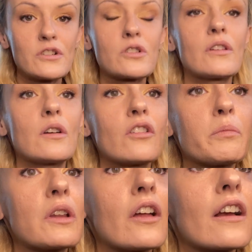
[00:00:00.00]
So they would just
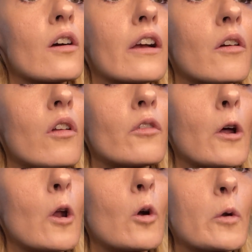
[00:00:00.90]
be like, okay, well, I'm done.
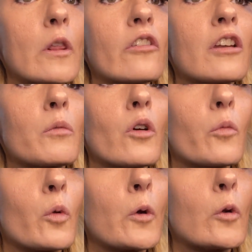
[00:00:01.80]
I don't need this anymore.
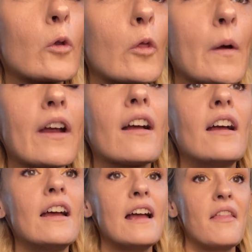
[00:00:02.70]
Well, here's the thing,
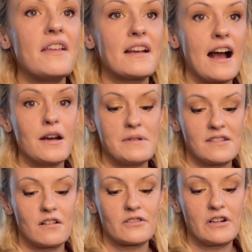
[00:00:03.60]
the economy
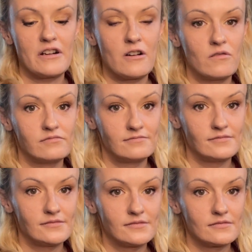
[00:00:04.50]
sucks right now.
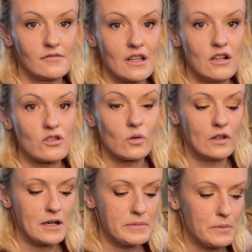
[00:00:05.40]
And so a
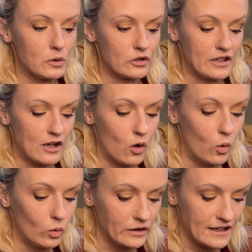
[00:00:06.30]
lot of people are like
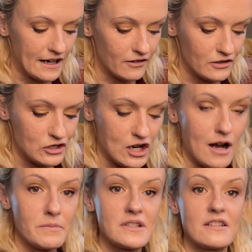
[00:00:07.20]
holding onto their
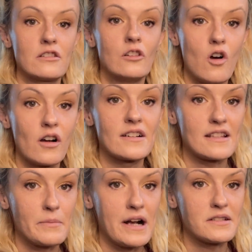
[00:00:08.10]
jobs as long as they
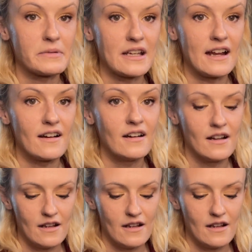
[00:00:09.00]
possibly can.